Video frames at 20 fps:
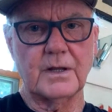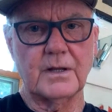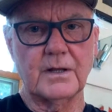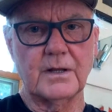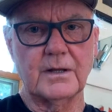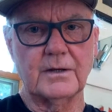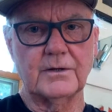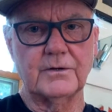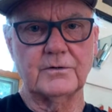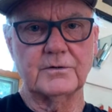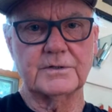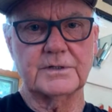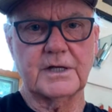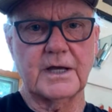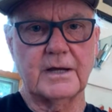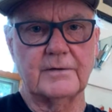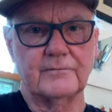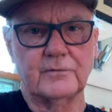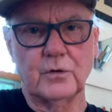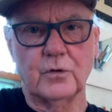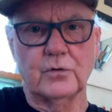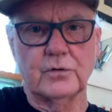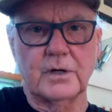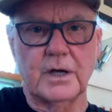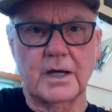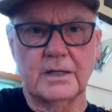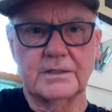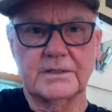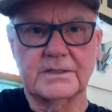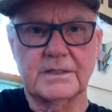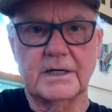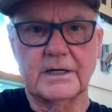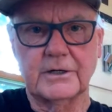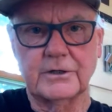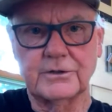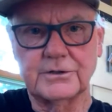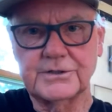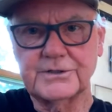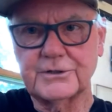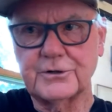use kind of an old
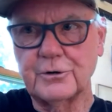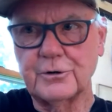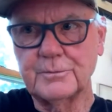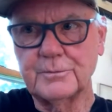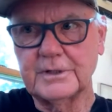gunslinger's term,